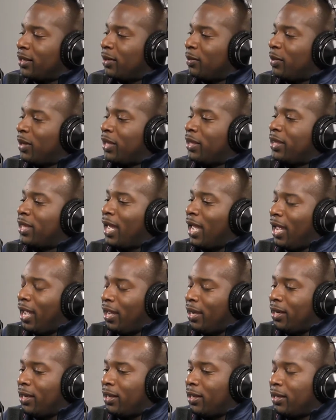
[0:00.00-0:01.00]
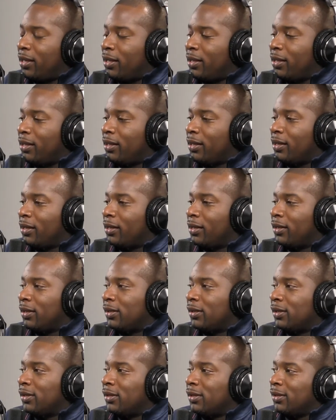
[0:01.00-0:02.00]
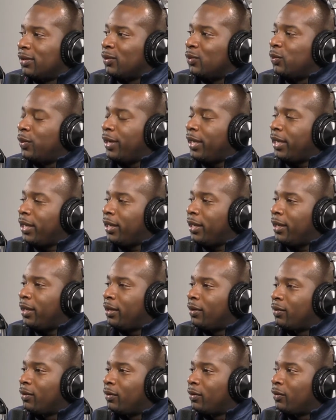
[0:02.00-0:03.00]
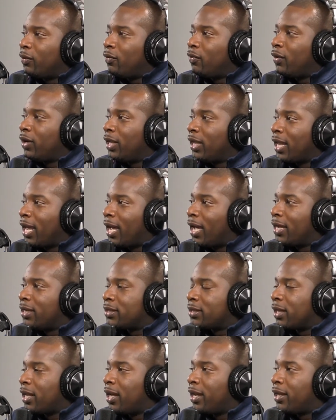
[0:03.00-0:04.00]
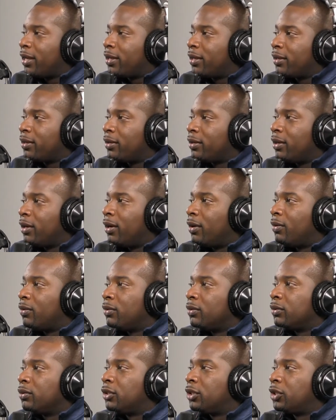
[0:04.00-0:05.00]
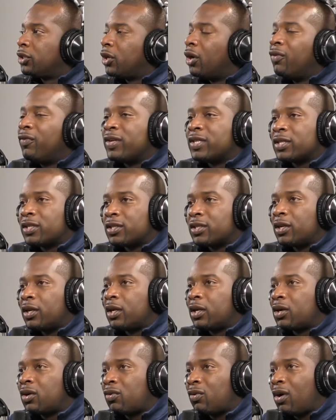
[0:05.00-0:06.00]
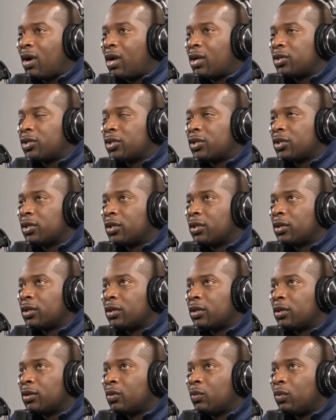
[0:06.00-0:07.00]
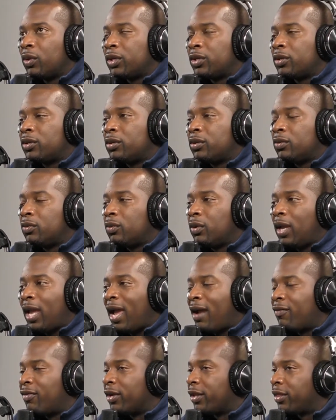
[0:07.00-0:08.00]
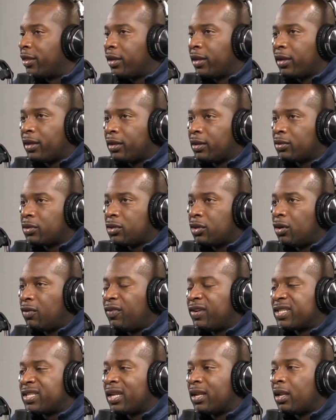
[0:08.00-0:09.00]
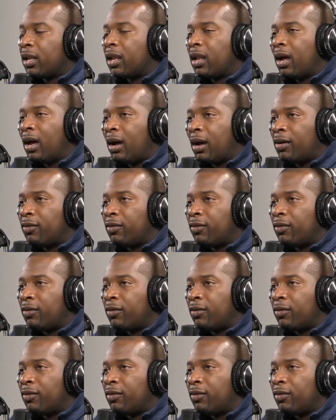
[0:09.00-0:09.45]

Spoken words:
But then we realized, like, service is going to crush with everything. Service and love.